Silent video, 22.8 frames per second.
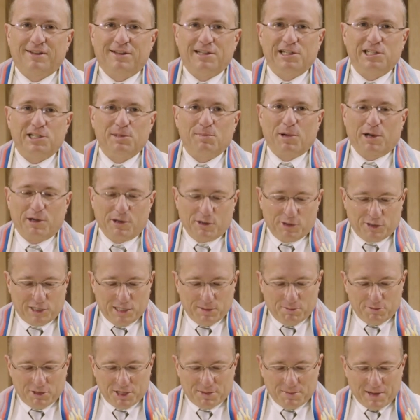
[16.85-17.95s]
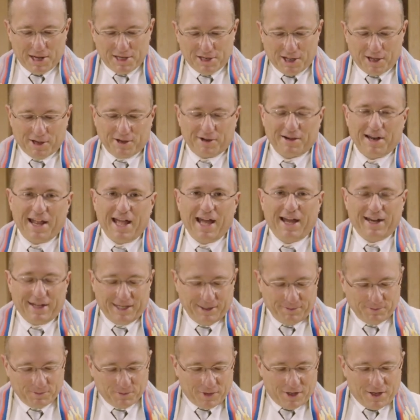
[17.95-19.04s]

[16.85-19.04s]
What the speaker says: is in partnership with my daughter, Addie.